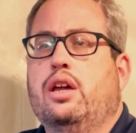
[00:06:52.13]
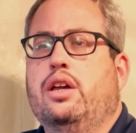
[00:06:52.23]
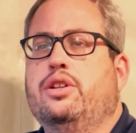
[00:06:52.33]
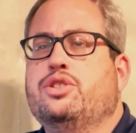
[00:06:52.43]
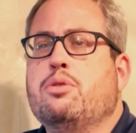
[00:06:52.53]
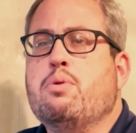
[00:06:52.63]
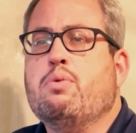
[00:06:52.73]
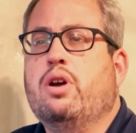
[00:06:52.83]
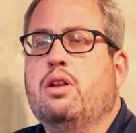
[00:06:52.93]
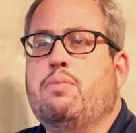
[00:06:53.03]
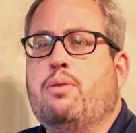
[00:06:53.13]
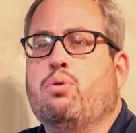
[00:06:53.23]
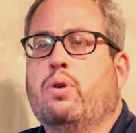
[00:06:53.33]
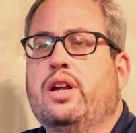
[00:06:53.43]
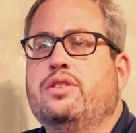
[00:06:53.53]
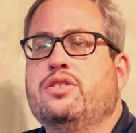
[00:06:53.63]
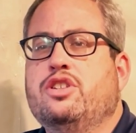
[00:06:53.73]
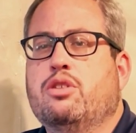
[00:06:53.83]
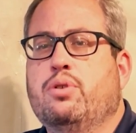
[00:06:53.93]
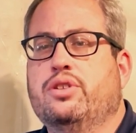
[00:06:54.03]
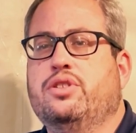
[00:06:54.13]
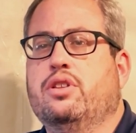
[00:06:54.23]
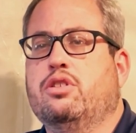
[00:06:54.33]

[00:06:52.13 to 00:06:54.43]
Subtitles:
It is commemorated by parades and ceremonies in